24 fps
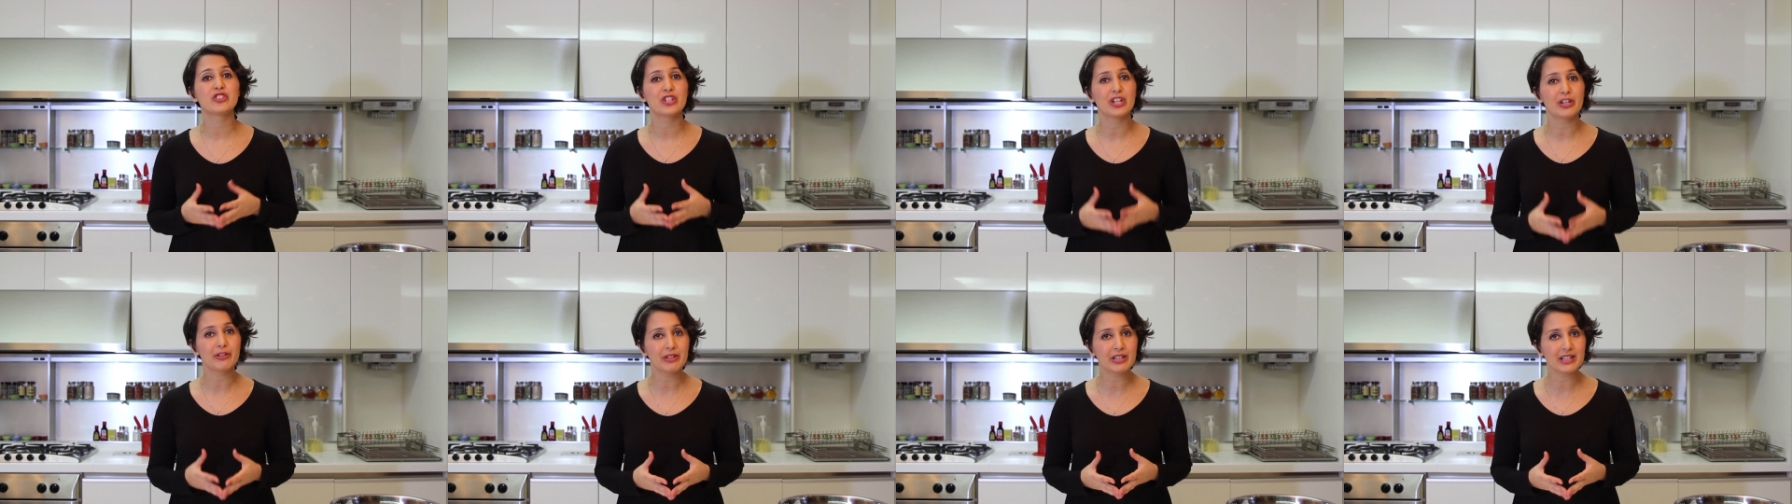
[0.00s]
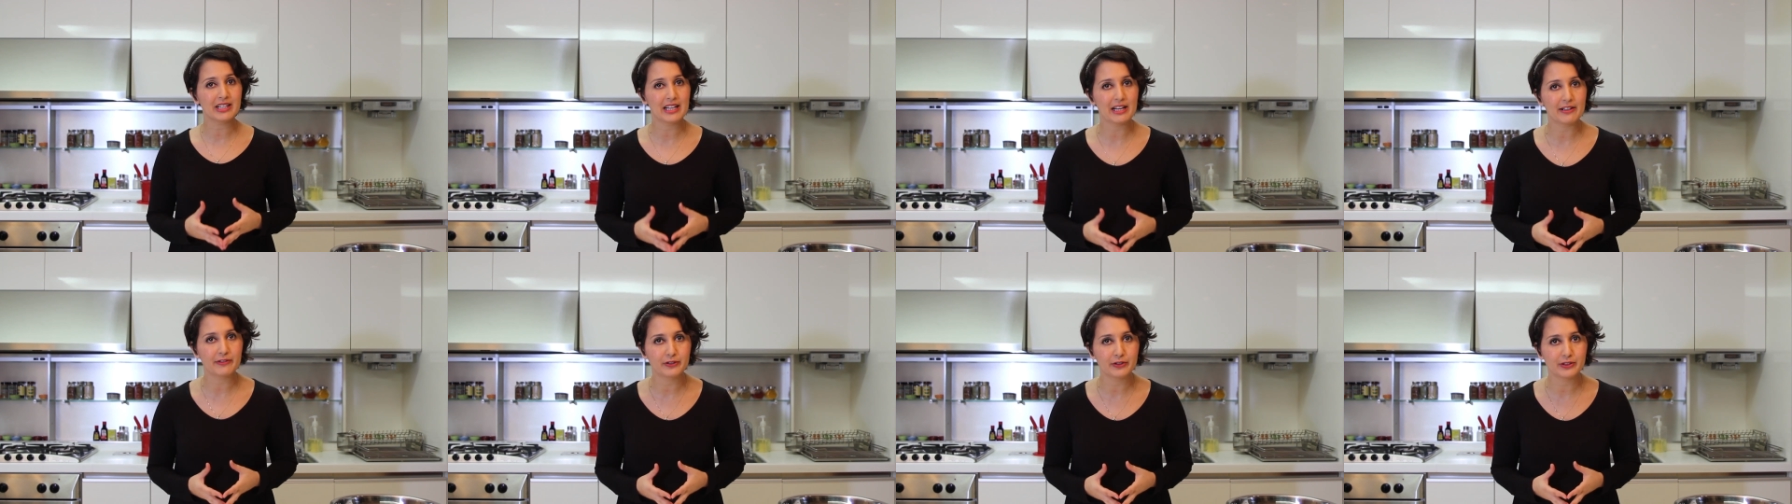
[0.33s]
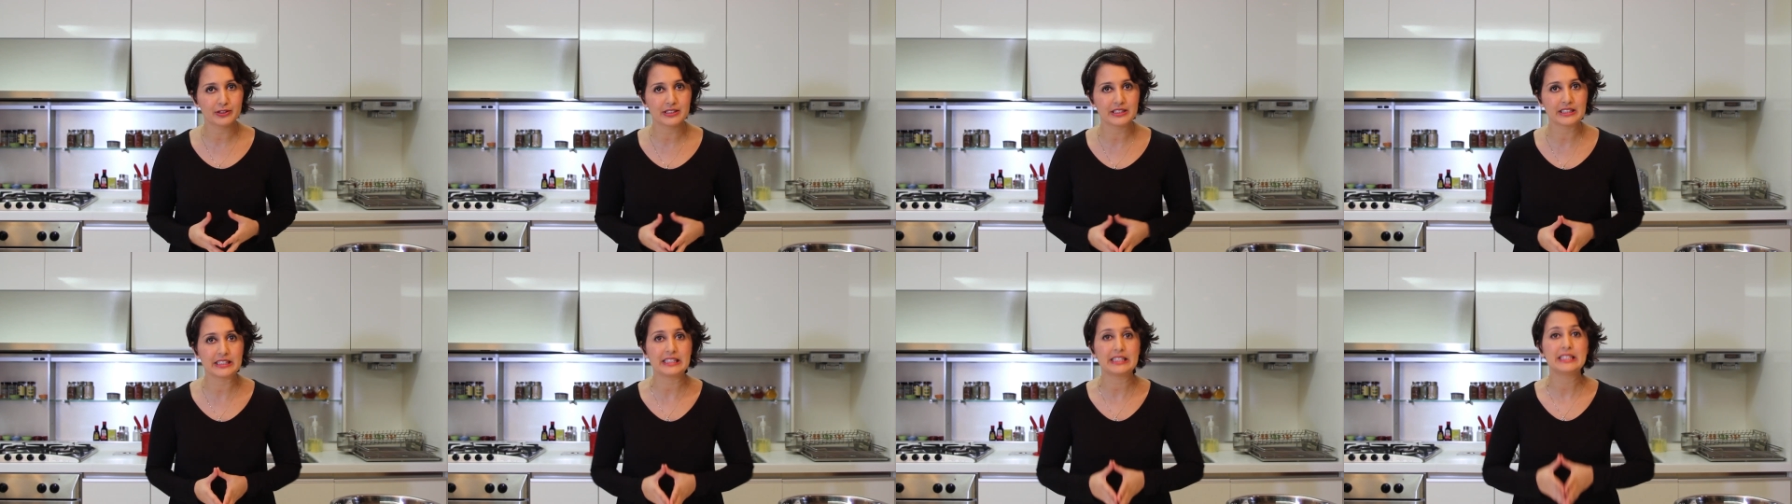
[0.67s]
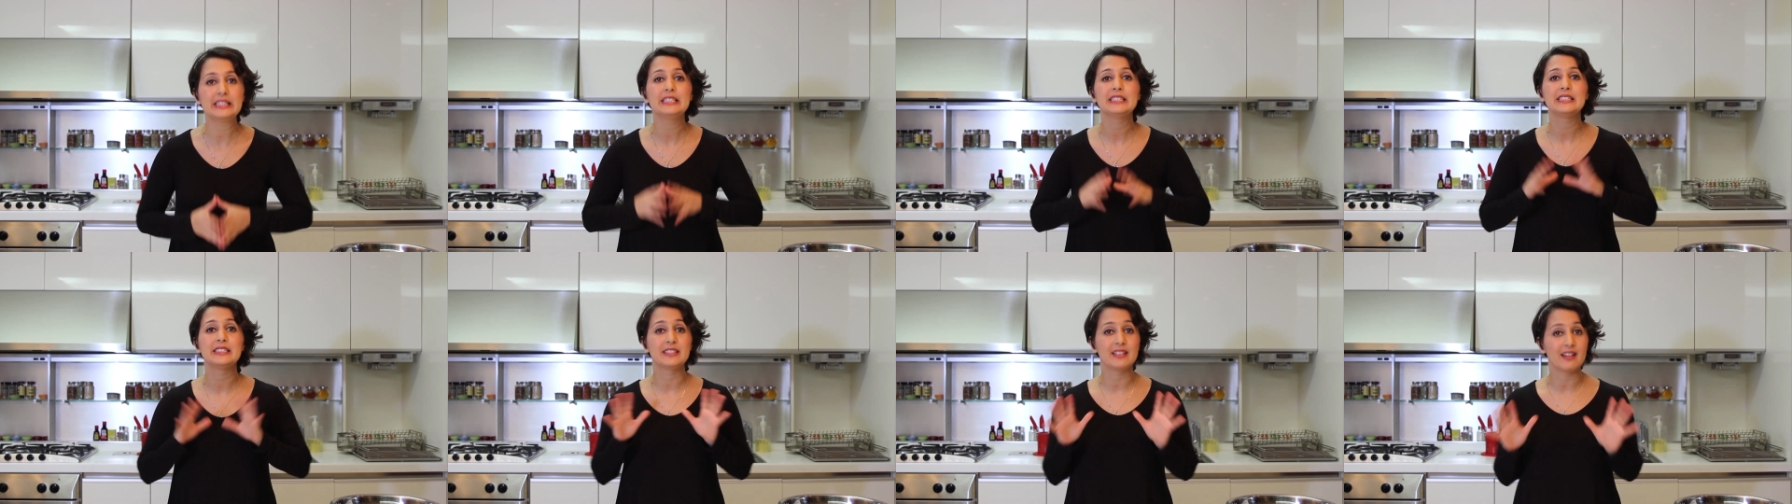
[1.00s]
cherry
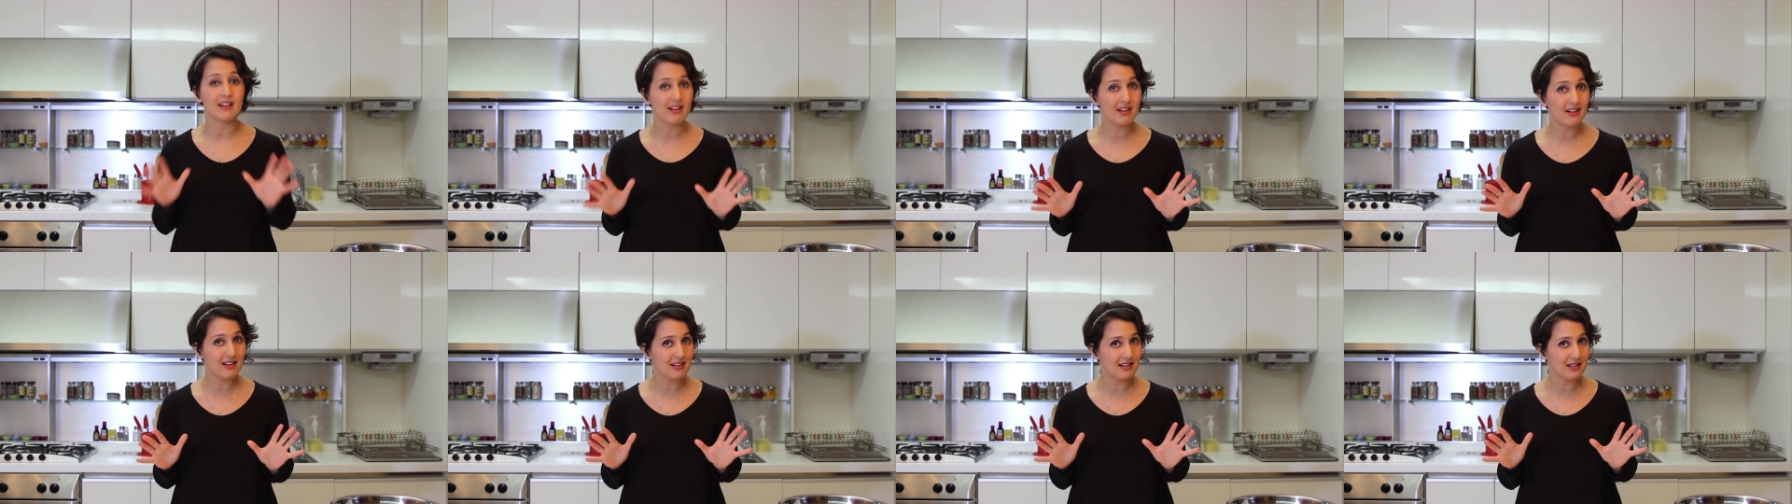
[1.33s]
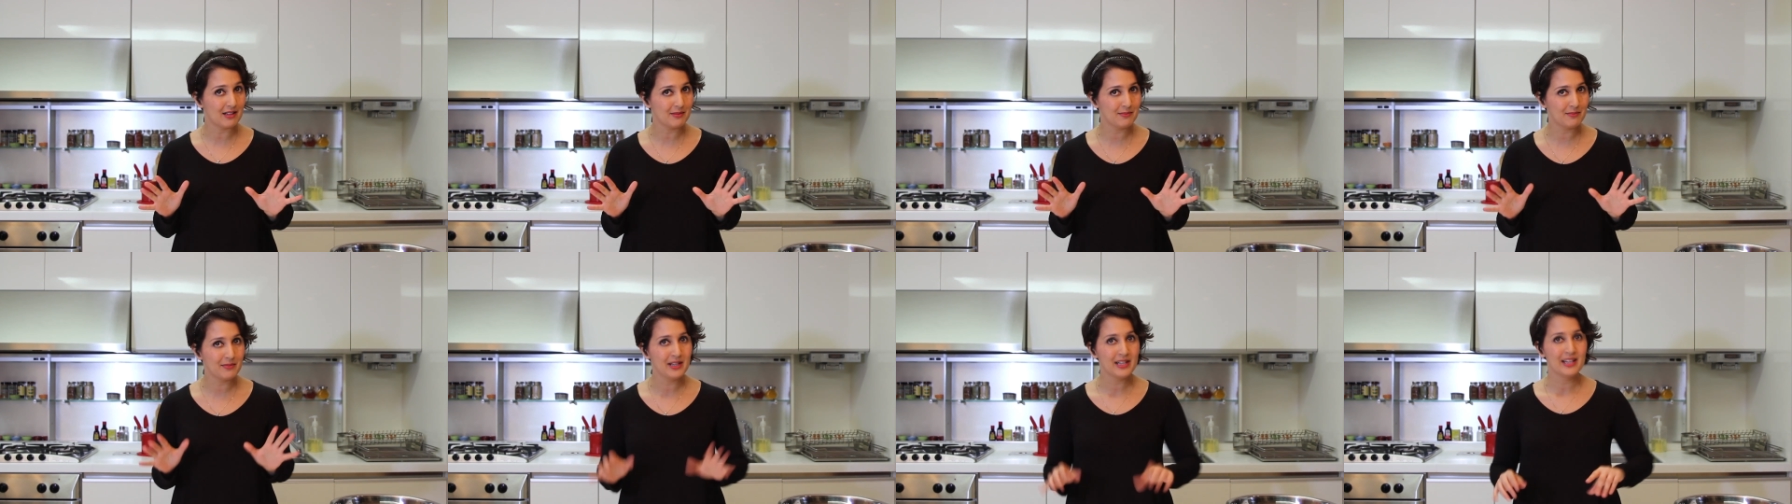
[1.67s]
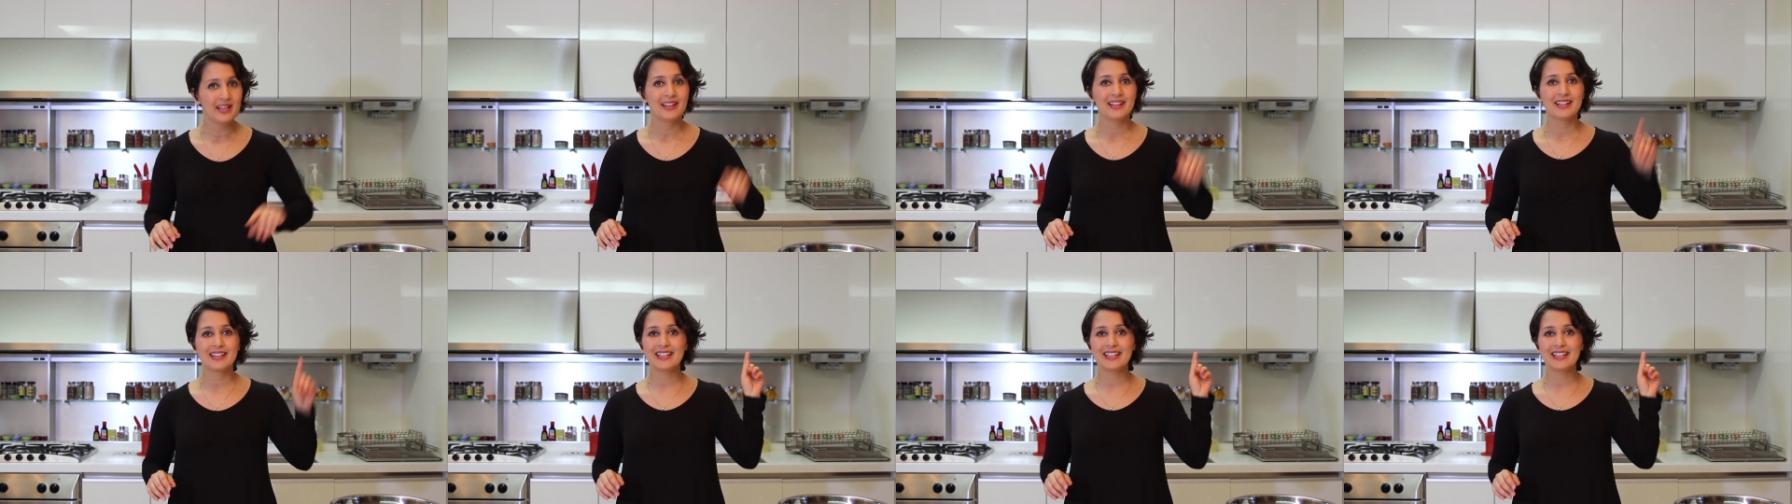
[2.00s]
clafouti, yum!